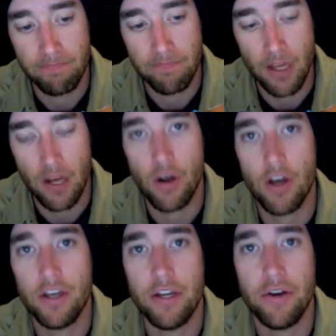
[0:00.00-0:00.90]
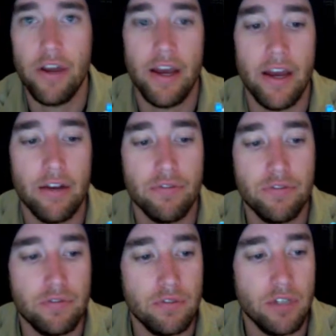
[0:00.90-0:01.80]
I don't know, a year and a
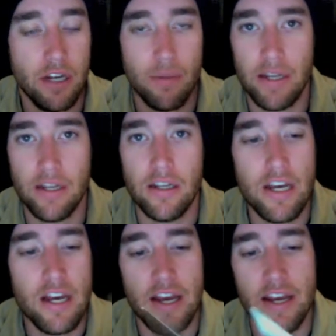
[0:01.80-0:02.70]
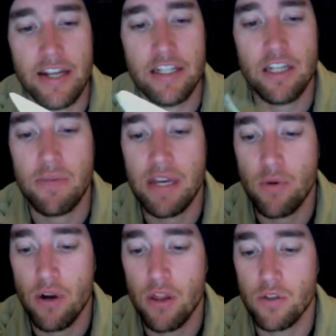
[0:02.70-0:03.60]
half. And I mean, it ends up being
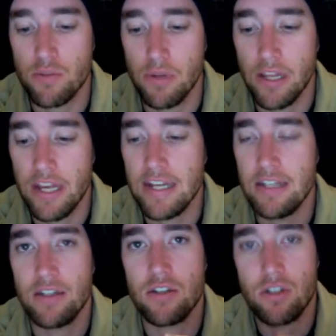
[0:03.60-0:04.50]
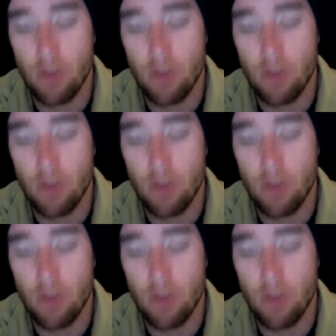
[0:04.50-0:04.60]
one of those blades. It's so